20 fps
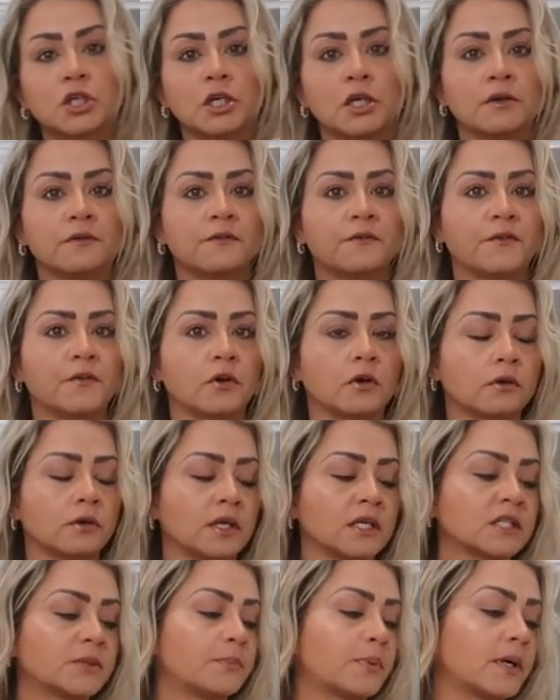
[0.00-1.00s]
here
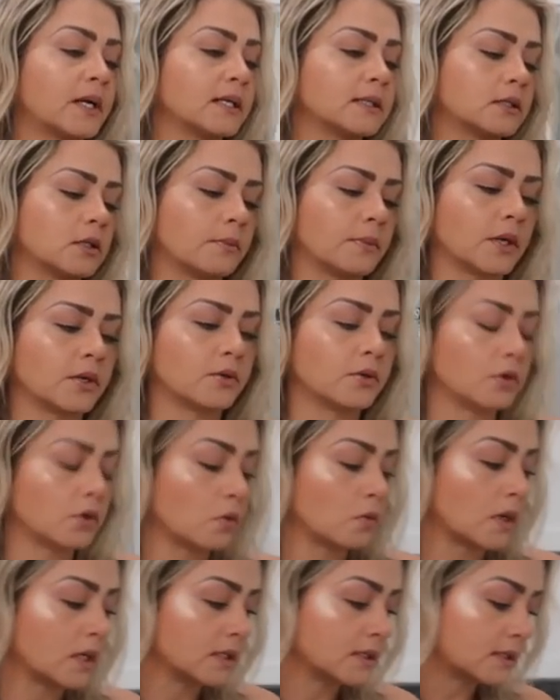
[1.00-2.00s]
from Nespresso, but you
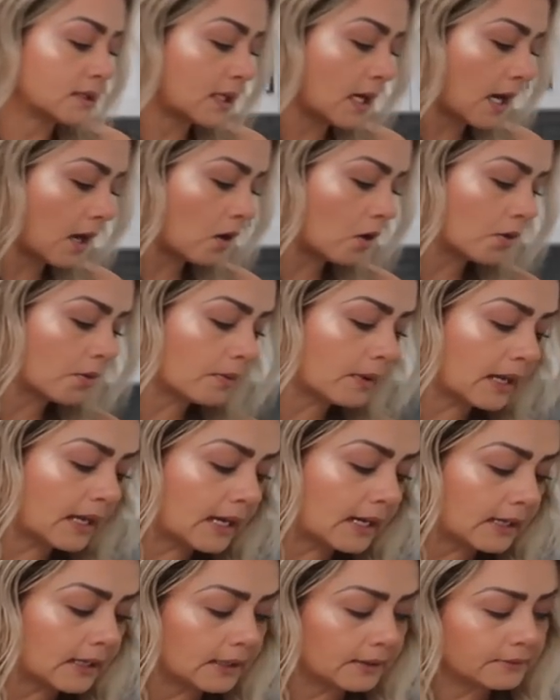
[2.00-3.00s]
know what is that
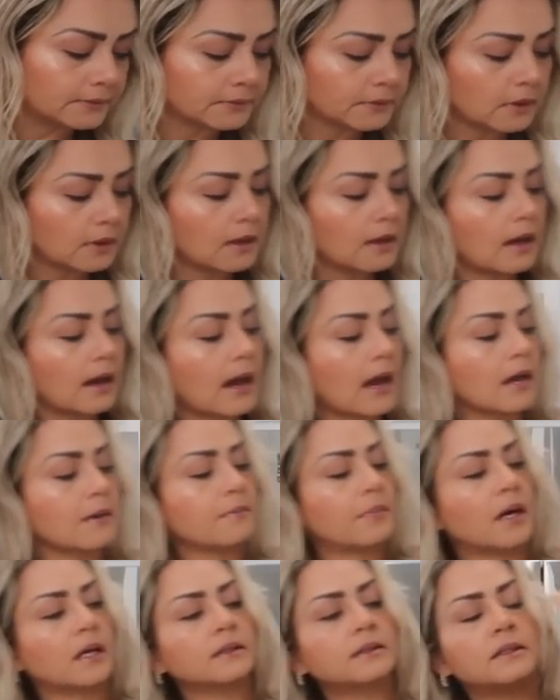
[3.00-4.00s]
already. I
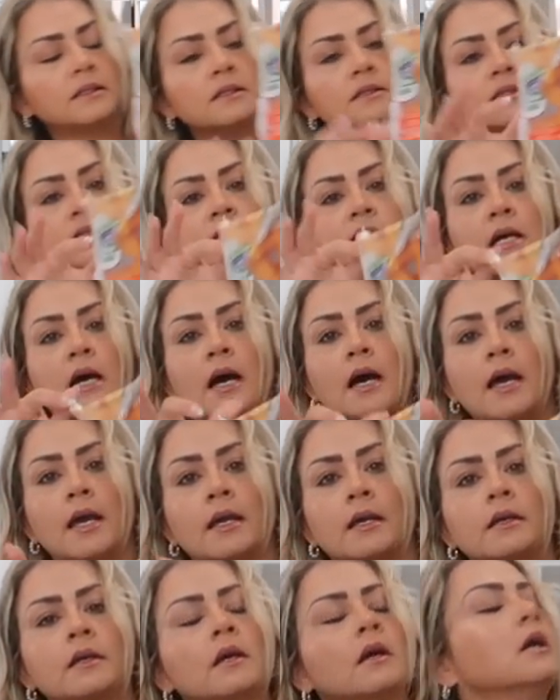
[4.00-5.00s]
bought this
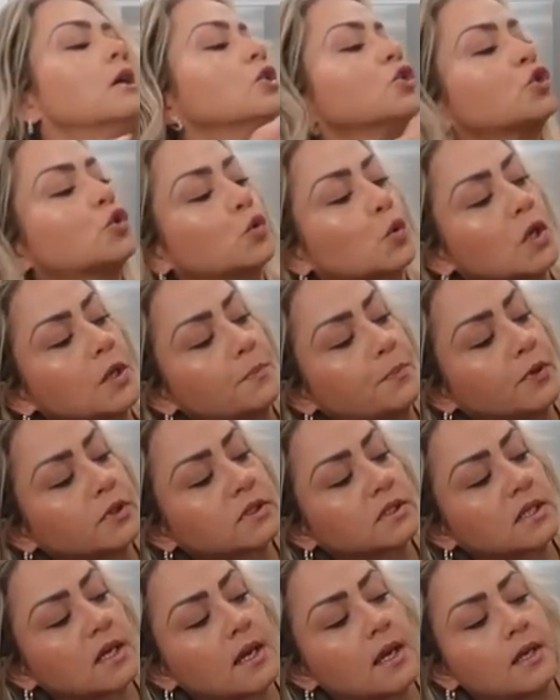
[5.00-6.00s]
time sweet
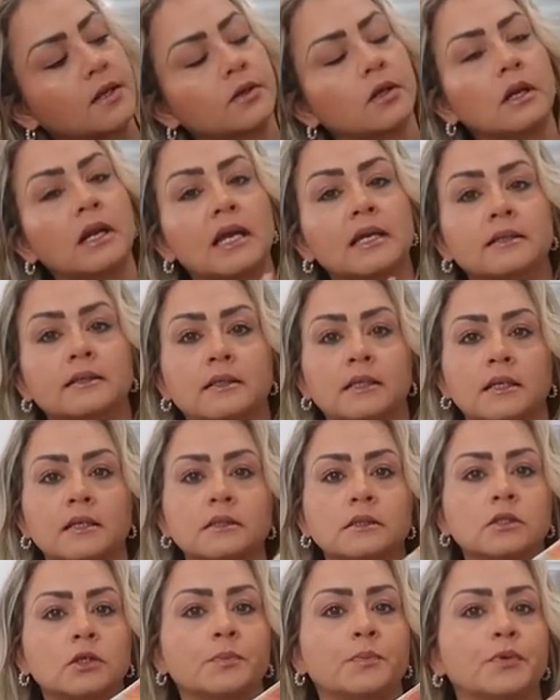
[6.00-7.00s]
potato like
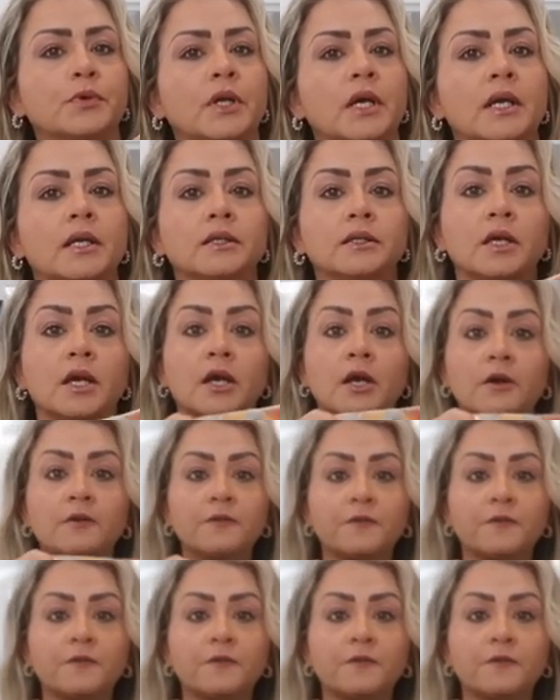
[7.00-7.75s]
this to put it in the air